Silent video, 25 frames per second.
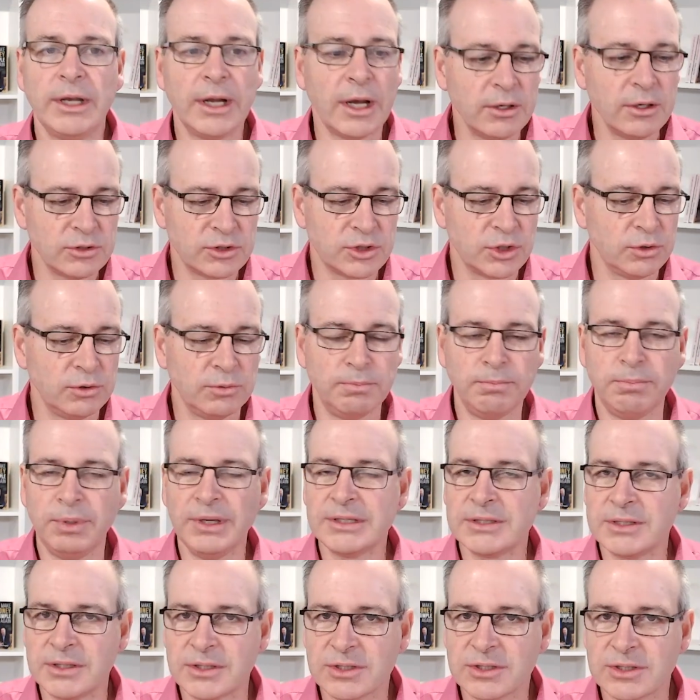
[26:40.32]
don't do
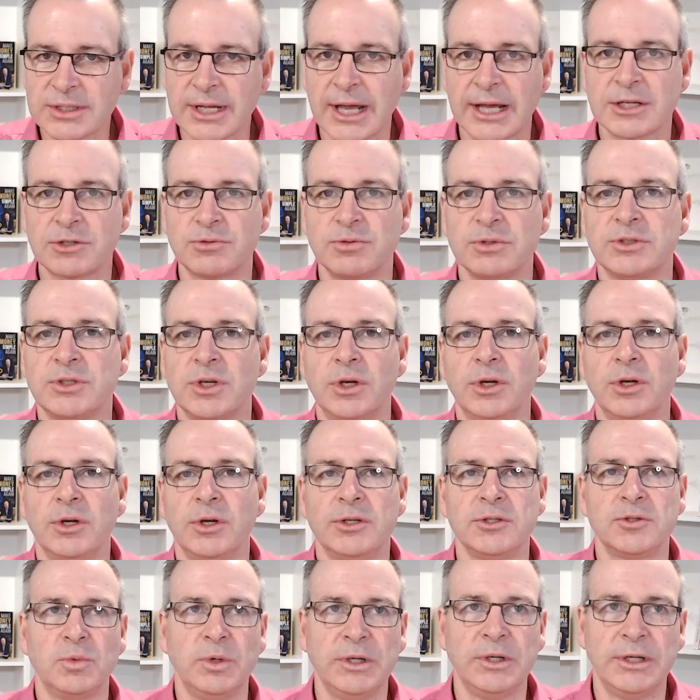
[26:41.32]
business tax
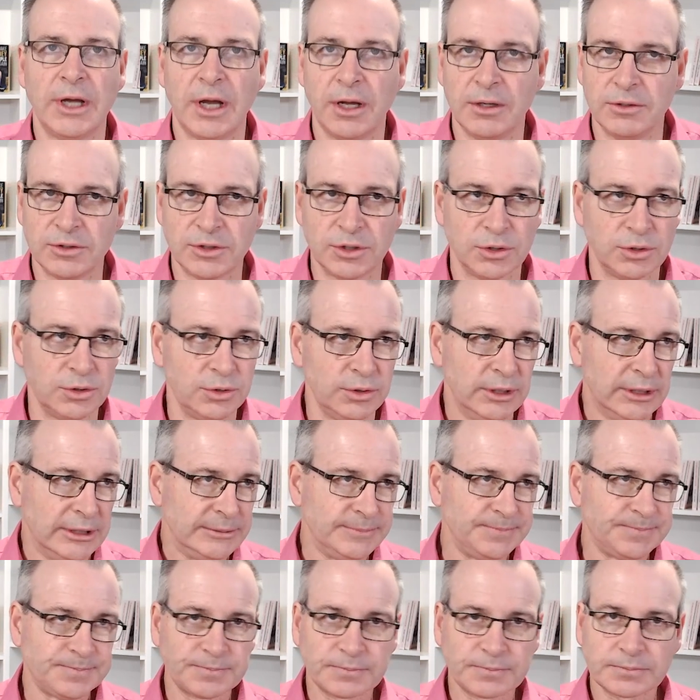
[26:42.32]
returns. We don't do
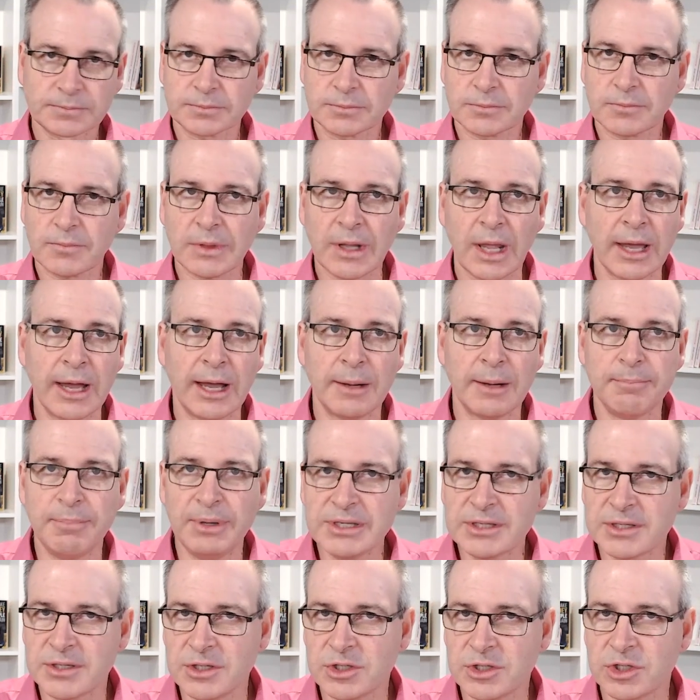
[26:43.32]

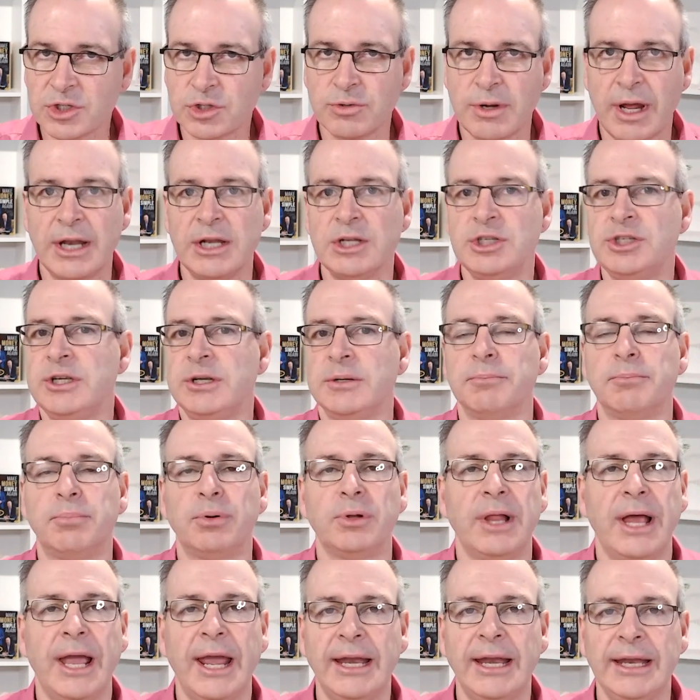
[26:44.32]
business strategy and
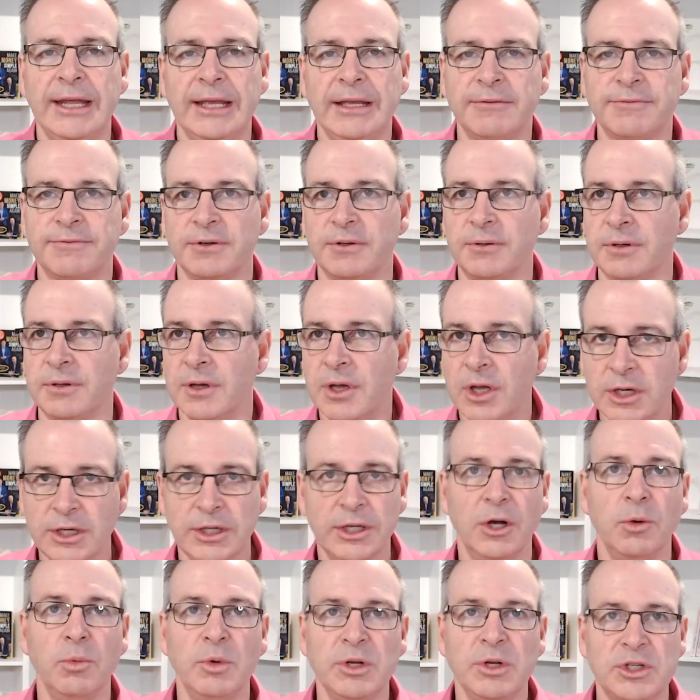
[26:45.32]
planning for,
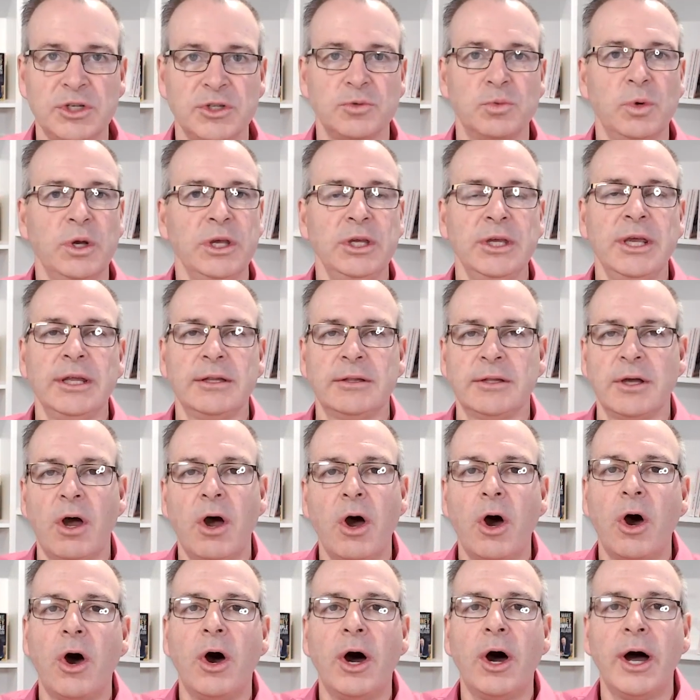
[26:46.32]
which is where you get the
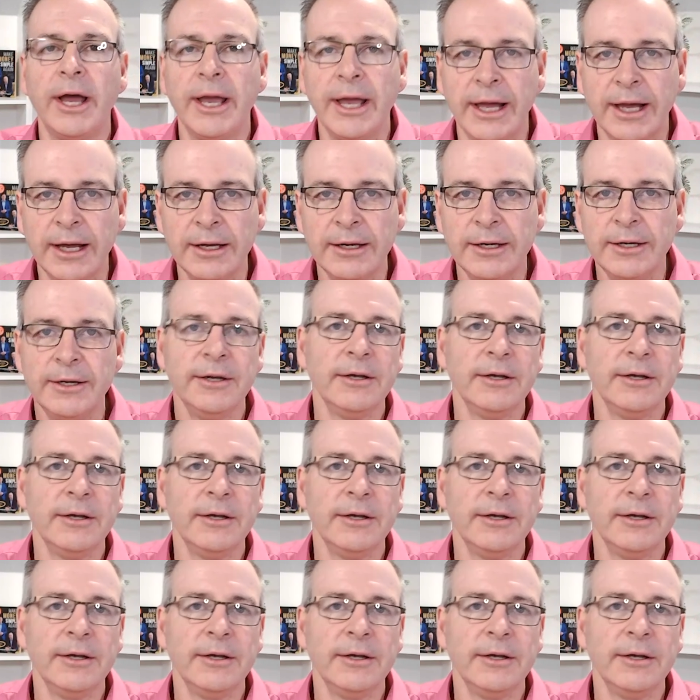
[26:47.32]
higher